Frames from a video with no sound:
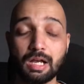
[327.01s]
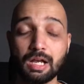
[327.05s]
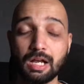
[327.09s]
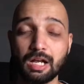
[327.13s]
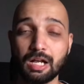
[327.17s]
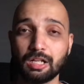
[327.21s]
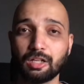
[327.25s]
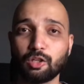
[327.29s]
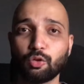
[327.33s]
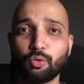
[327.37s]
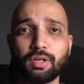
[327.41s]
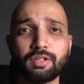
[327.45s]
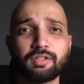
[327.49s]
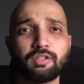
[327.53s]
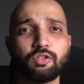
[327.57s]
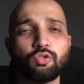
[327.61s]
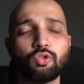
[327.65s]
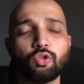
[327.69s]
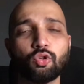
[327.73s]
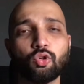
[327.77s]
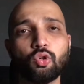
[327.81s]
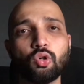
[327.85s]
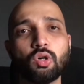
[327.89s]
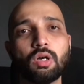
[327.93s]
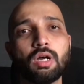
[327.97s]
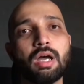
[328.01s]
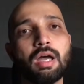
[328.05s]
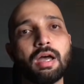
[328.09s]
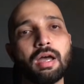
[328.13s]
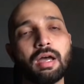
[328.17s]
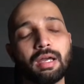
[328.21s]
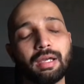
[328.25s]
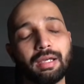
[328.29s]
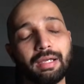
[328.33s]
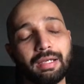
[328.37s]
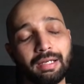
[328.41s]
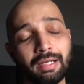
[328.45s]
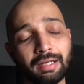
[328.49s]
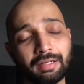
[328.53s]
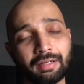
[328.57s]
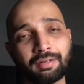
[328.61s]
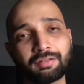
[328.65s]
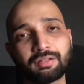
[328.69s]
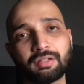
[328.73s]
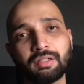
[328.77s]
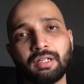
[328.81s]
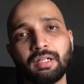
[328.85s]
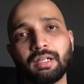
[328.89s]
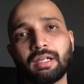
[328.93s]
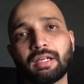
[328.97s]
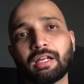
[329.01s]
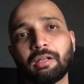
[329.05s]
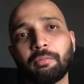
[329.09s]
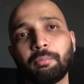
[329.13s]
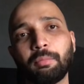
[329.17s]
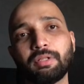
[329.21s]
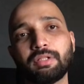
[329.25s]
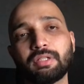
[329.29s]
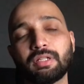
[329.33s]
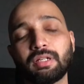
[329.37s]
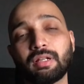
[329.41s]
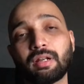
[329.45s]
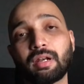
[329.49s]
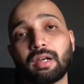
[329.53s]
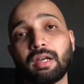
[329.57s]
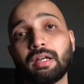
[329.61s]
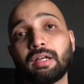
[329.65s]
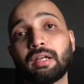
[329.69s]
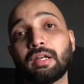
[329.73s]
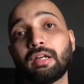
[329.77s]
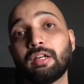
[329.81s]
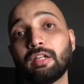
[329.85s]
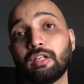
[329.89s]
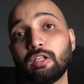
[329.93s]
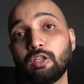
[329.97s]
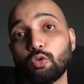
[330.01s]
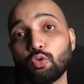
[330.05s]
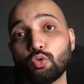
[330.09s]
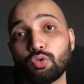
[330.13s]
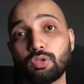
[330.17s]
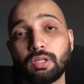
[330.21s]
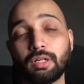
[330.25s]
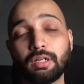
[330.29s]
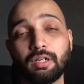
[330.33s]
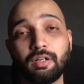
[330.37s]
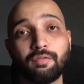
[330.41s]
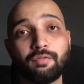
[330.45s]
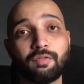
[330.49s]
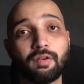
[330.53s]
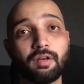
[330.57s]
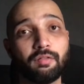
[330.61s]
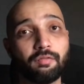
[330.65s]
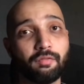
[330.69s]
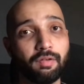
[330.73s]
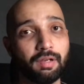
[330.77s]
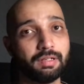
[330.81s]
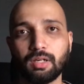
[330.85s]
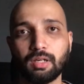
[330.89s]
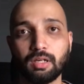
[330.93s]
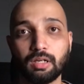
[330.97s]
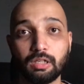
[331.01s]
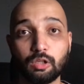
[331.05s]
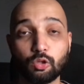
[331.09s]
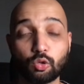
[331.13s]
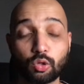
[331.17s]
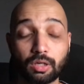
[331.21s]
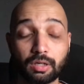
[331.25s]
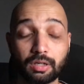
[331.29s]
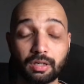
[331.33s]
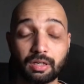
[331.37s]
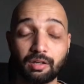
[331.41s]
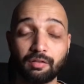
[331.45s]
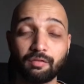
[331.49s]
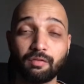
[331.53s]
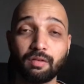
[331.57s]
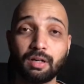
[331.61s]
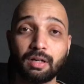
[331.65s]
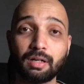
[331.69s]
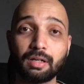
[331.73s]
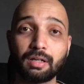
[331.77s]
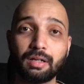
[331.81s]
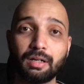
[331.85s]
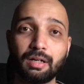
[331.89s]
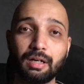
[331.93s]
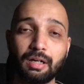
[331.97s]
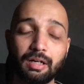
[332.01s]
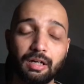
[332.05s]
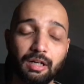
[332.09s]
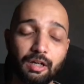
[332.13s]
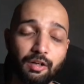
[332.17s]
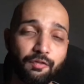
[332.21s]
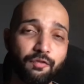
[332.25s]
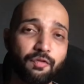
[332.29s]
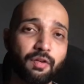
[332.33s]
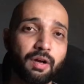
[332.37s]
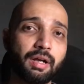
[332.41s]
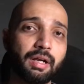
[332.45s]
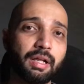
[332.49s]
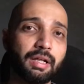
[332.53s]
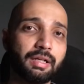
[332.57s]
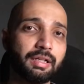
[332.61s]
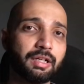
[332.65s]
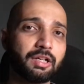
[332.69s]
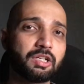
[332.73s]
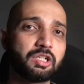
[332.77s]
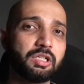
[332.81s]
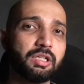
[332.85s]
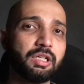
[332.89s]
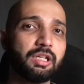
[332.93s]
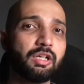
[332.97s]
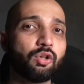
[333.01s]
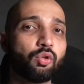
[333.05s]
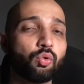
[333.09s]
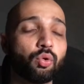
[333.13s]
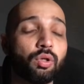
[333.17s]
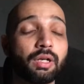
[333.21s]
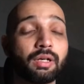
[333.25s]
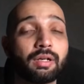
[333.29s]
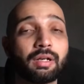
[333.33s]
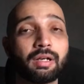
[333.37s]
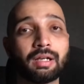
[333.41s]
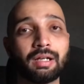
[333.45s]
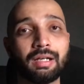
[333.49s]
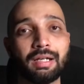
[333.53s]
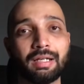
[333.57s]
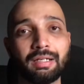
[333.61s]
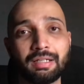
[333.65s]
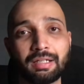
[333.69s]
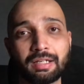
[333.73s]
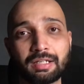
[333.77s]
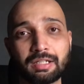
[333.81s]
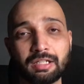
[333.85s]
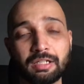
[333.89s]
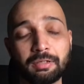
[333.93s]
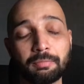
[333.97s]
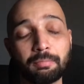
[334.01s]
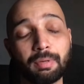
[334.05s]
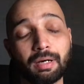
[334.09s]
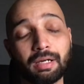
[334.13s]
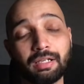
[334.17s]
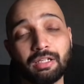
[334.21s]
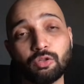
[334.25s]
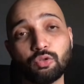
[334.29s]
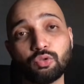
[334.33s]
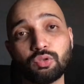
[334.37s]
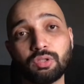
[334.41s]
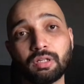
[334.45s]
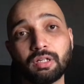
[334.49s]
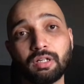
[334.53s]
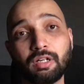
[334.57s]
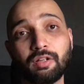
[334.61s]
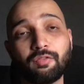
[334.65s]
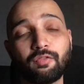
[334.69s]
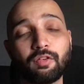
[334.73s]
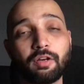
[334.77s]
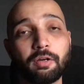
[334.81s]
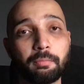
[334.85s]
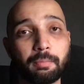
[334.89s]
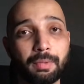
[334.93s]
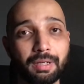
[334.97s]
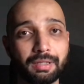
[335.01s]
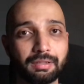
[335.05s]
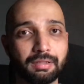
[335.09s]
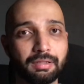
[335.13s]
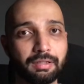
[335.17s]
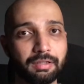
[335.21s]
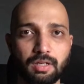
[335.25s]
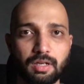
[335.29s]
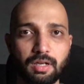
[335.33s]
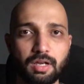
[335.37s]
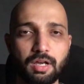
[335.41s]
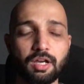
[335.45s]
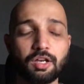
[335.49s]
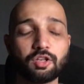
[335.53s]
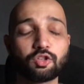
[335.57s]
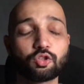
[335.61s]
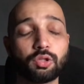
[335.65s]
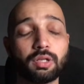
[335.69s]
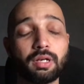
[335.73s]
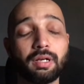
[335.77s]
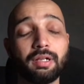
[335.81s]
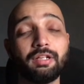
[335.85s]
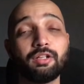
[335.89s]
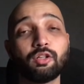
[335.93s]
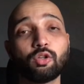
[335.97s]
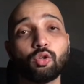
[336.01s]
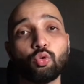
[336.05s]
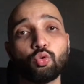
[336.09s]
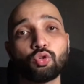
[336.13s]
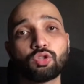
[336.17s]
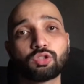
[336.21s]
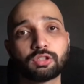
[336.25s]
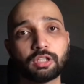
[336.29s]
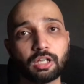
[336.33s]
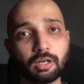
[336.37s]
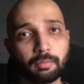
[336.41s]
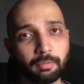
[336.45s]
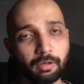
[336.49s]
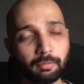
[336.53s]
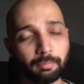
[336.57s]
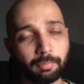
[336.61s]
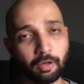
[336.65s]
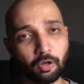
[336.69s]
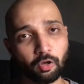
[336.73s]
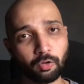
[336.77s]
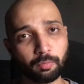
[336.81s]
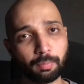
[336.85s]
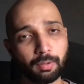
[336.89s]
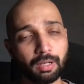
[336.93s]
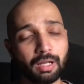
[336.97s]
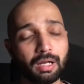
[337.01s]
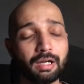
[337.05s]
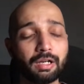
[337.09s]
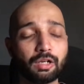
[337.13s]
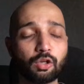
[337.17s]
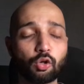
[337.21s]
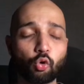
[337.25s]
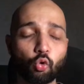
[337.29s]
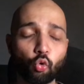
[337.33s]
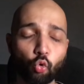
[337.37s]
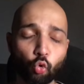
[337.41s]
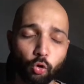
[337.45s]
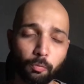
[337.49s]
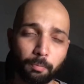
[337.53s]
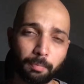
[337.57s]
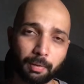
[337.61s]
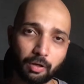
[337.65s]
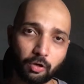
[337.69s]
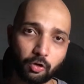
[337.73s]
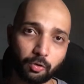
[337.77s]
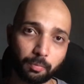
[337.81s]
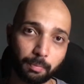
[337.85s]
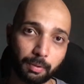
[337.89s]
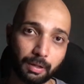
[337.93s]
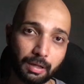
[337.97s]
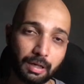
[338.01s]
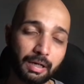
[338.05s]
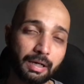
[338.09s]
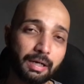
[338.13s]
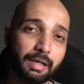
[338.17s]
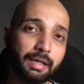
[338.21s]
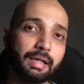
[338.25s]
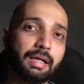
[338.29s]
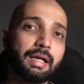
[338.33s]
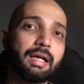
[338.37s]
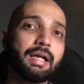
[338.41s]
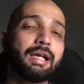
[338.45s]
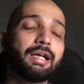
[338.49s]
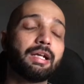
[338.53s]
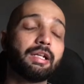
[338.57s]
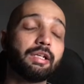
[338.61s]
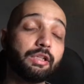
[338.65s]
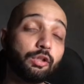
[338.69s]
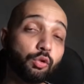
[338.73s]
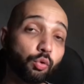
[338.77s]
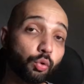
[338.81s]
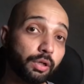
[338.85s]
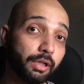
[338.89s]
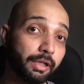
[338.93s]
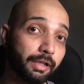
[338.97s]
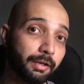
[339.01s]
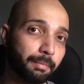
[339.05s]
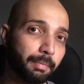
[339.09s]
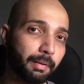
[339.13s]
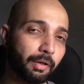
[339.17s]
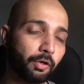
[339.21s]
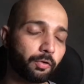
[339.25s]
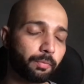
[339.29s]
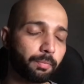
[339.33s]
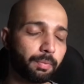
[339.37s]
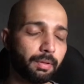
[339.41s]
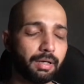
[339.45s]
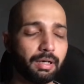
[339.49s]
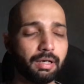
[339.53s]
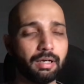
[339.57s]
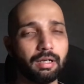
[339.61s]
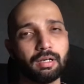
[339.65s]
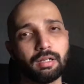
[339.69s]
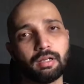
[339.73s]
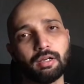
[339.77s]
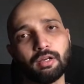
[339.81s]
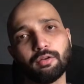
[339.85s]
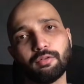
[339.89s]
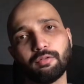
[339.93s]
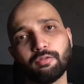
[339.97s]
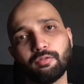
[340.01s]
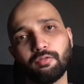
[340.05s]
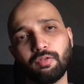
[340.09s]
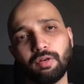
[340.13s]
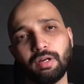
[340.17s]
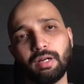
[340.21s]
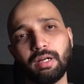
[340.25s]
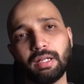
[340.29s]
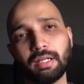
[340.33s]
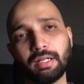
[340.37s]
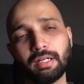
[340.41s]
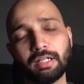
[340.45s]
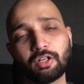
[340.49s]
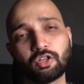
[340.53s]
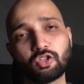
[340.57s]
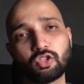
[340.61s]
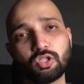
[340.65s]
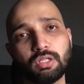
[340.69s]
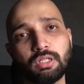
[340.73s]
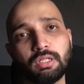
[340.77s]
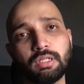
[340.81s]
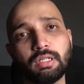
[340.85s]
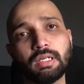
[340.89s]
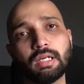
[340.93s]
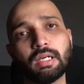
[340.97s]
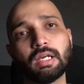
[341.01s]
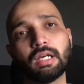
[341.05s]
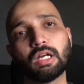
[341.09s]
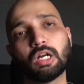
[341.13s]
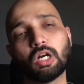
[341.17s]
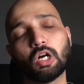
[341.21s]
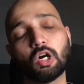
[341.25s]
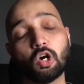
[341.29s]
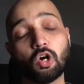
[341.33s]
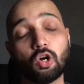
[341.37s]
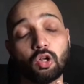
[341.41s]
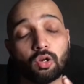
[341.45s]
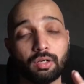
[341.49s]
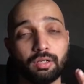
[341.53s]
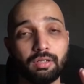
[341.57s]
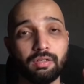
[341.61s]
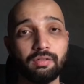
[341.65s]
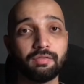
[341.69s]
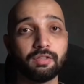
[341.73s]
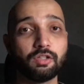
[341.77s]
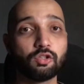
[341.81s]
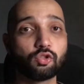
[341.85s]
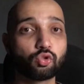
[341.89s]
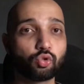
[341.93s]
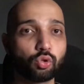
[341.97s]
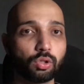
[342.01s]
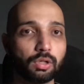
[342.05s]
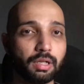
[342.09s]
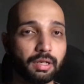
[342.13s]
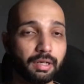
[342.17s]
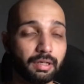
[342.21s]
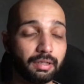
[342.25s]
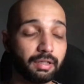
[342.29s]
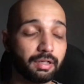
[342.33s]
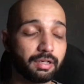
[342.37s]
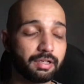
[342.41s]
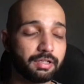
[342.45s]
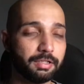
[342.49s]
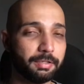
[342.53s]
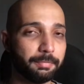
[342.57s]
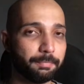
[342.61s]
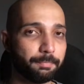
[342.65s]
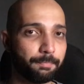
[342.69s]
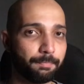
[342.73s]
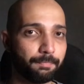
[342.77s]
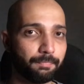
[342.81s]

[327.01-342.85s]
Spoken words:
Now, as you know, electricity can be generated using different ways. You can convert different energy into electrical energy by using different methods. So that includes thermal power plant, coal power plant, nuclear power plant, wind energy, or even solar energy.